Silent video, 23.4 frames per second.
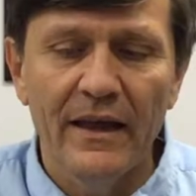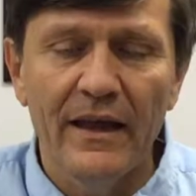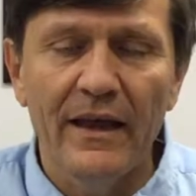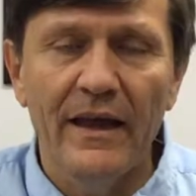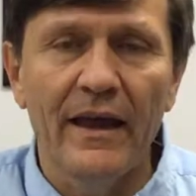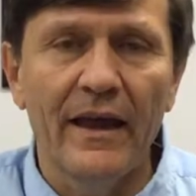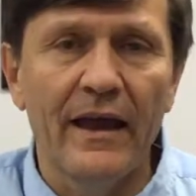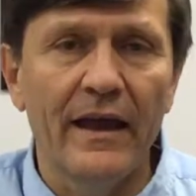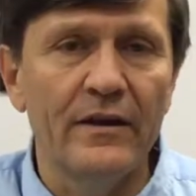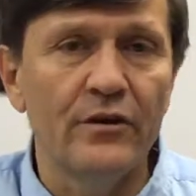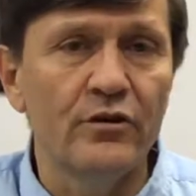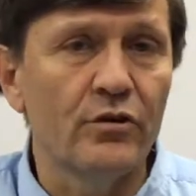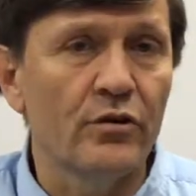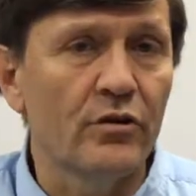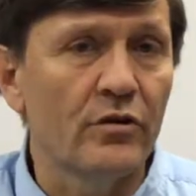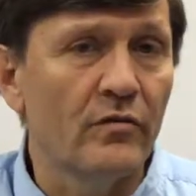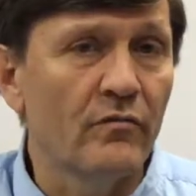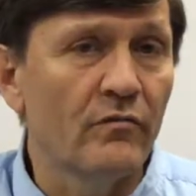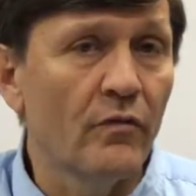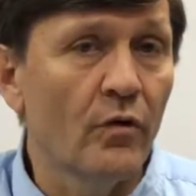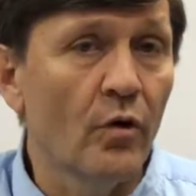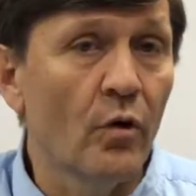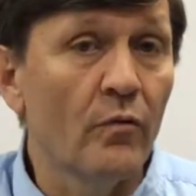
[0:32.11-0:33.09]
And you can
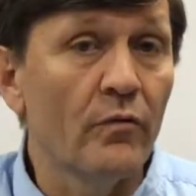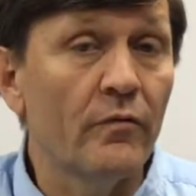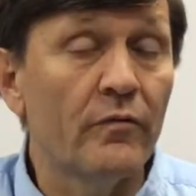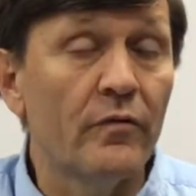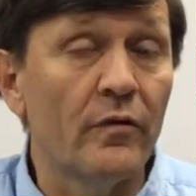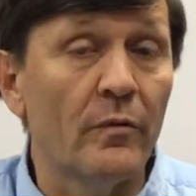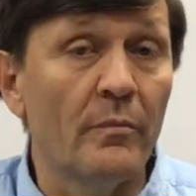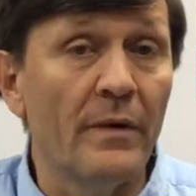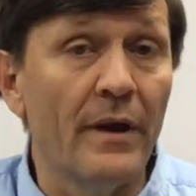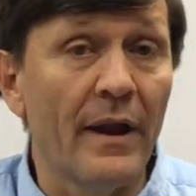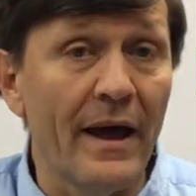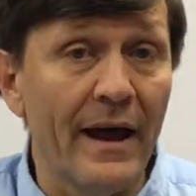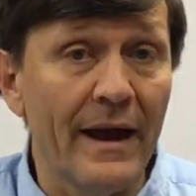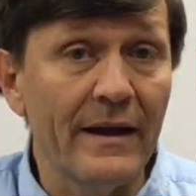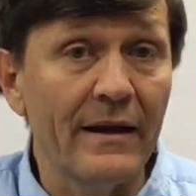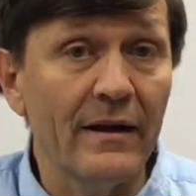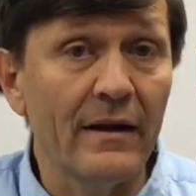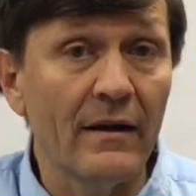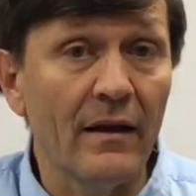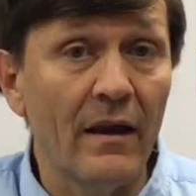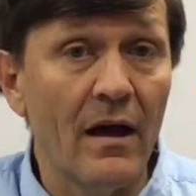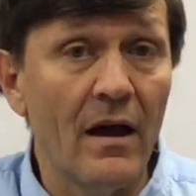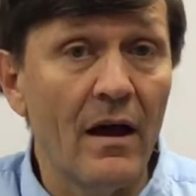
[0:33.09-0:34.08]
vote from 9
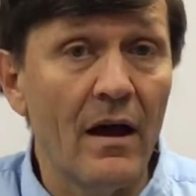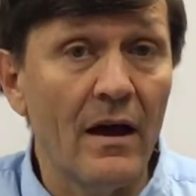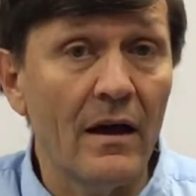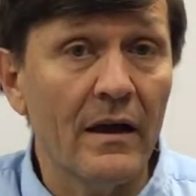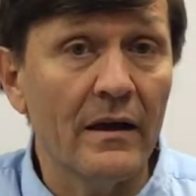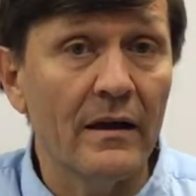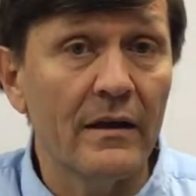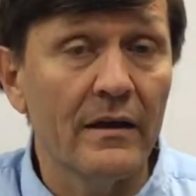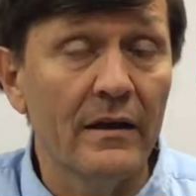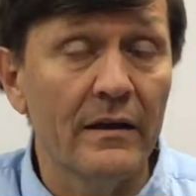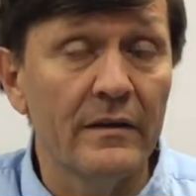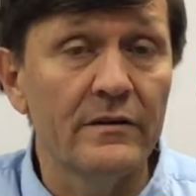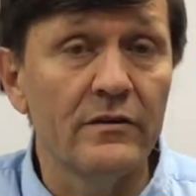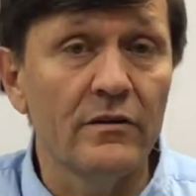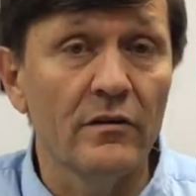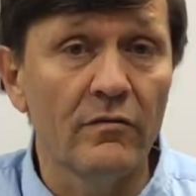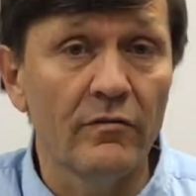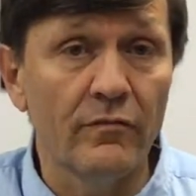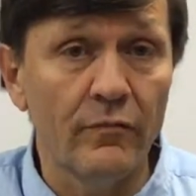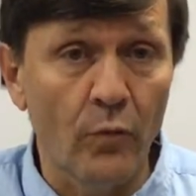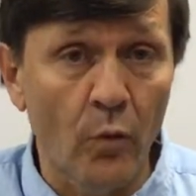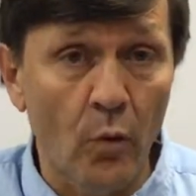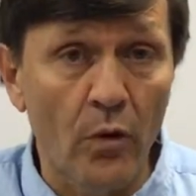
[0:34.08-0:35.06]
o'clock until
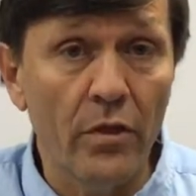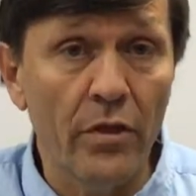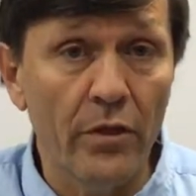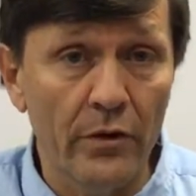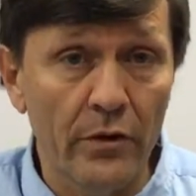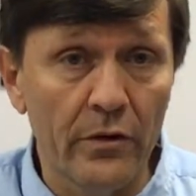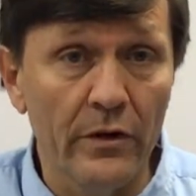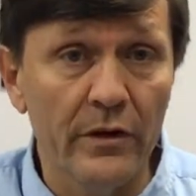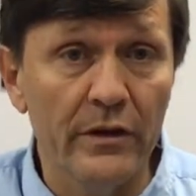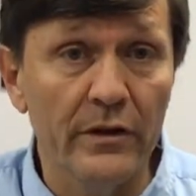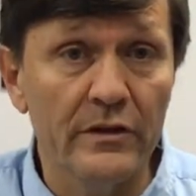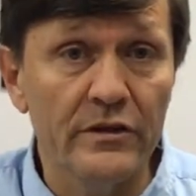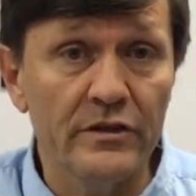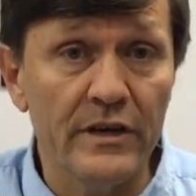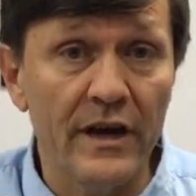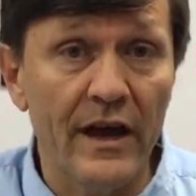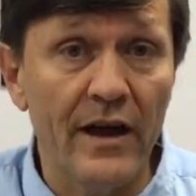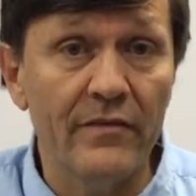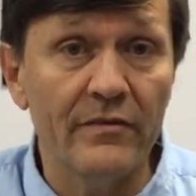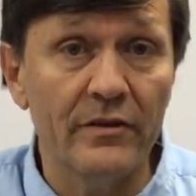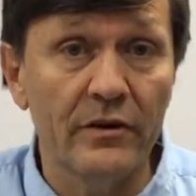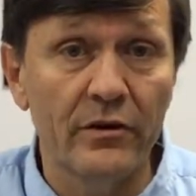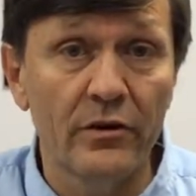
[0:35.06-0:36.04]
4:30 this
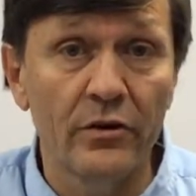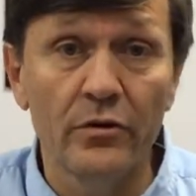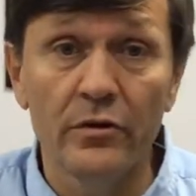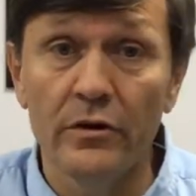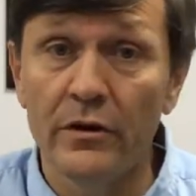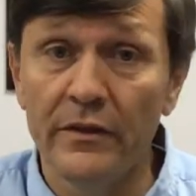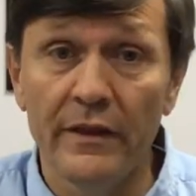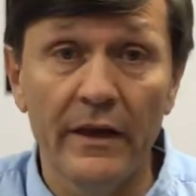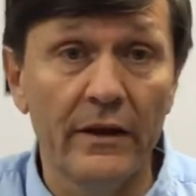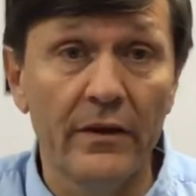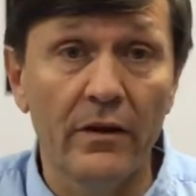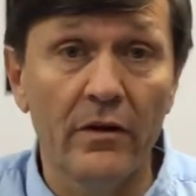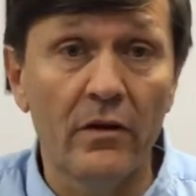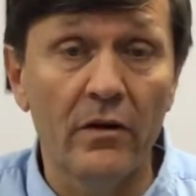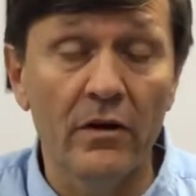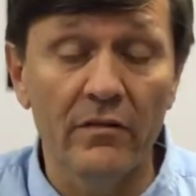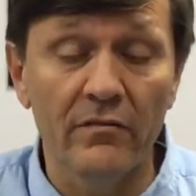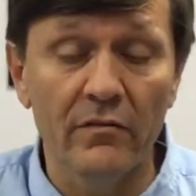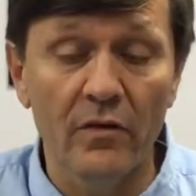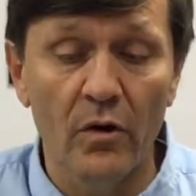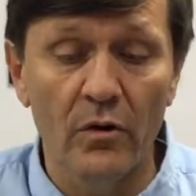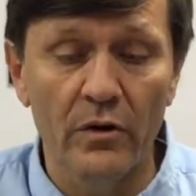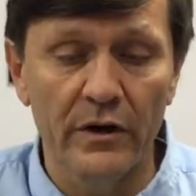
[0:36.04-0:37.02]
afternoon, and then early
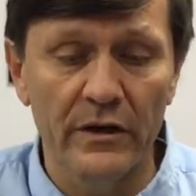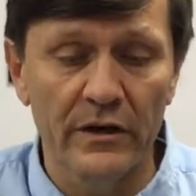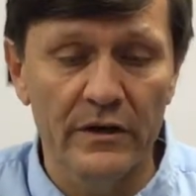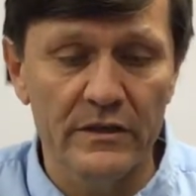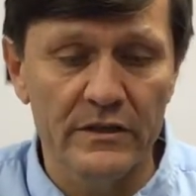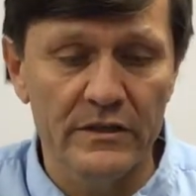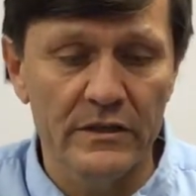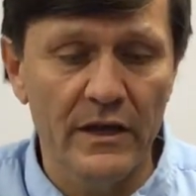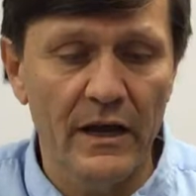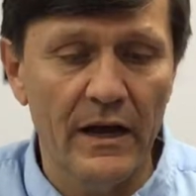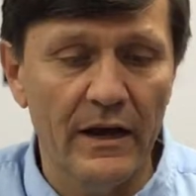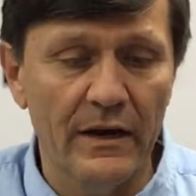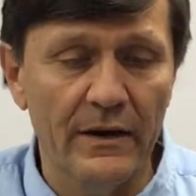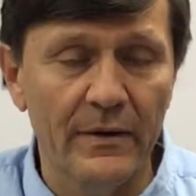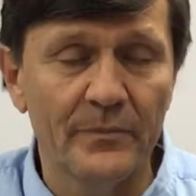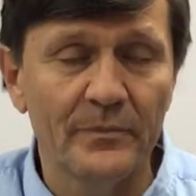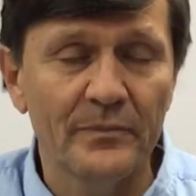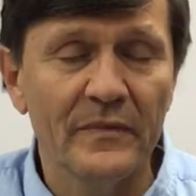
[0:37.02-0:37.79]
voting is done.